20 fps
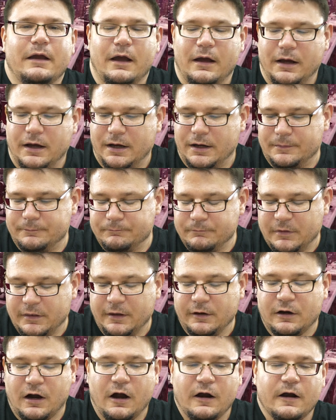Um,
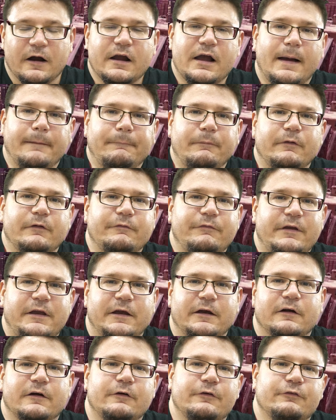there are a couple of
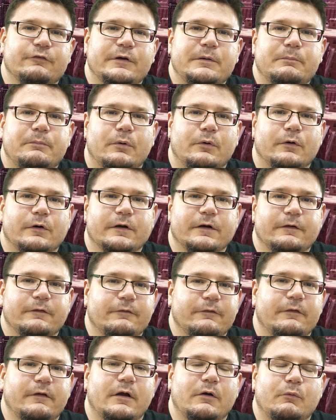Heroes
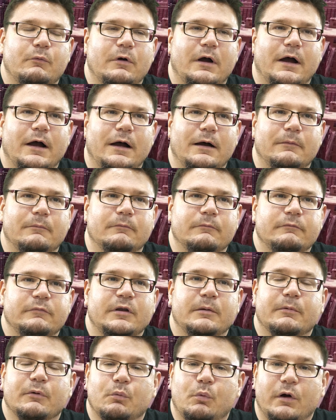Reborn um,
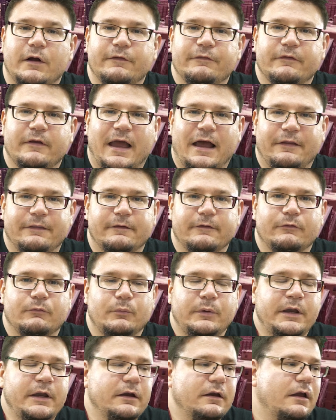number ones out this
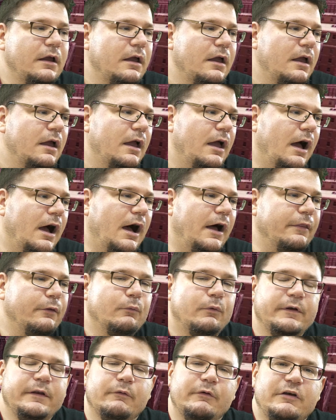week. Uh, the
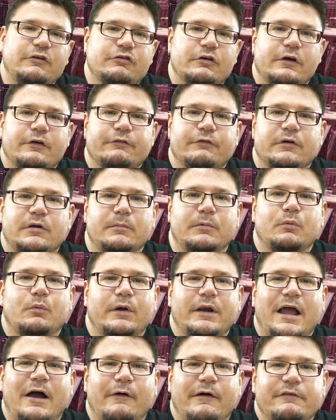one that we chose for number
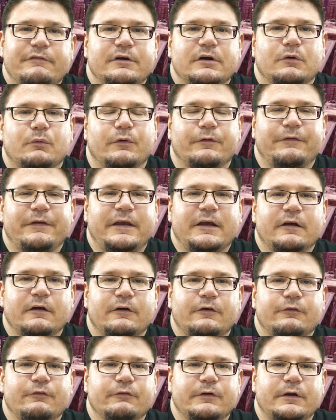one, however, was
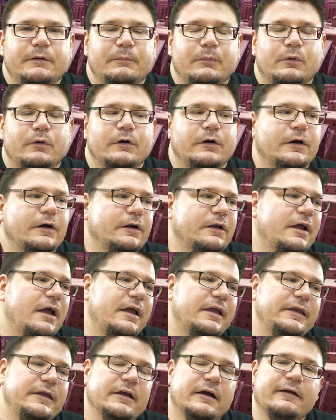Heroes Reborn
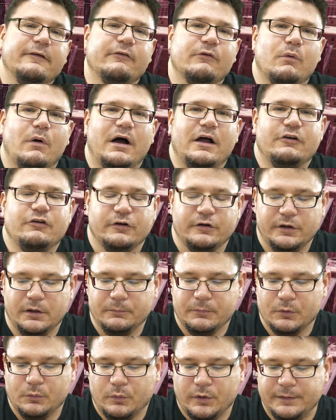Young Squadron
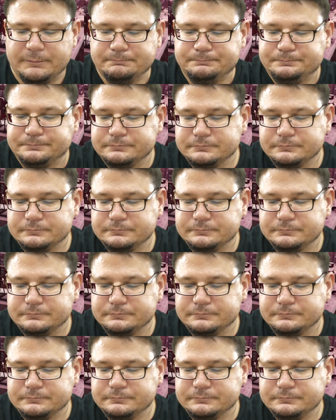number one.